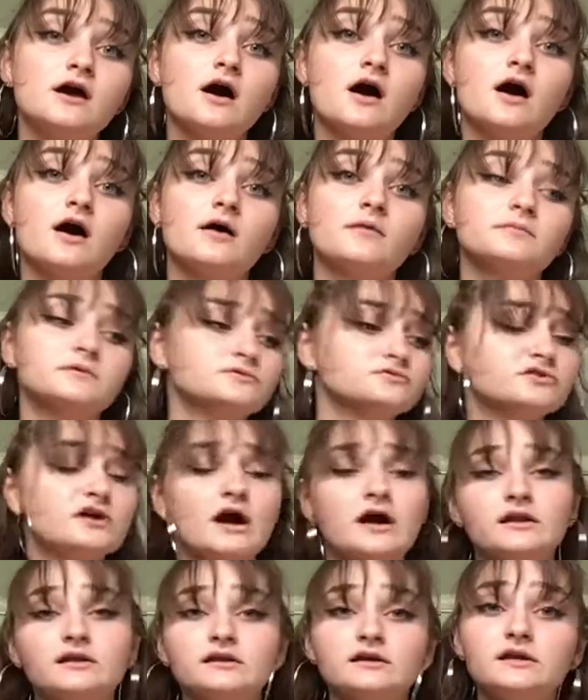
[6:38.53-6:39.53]
It was
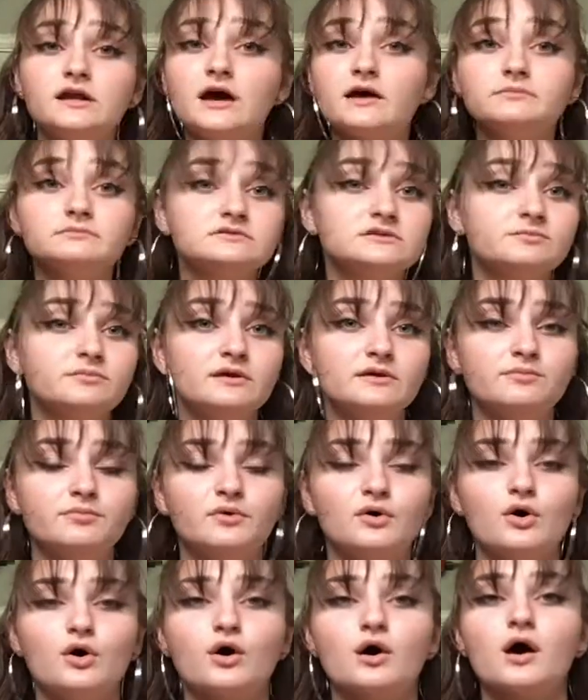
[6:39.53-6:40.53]
cuddling up to
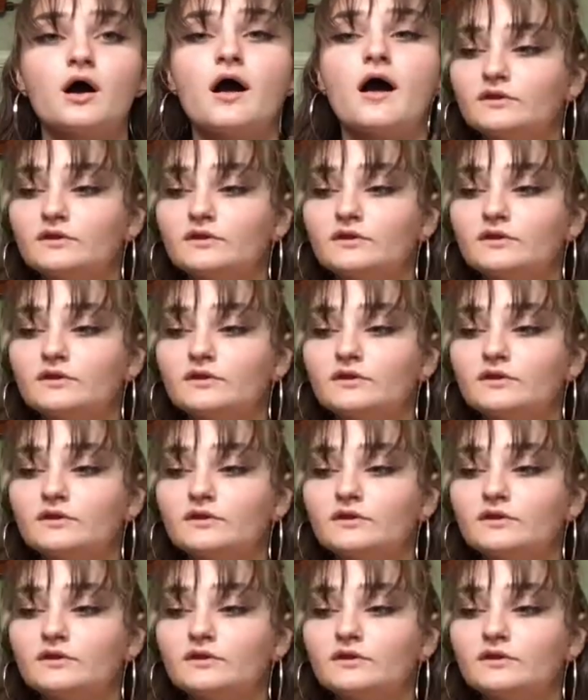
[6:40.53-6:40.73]
people.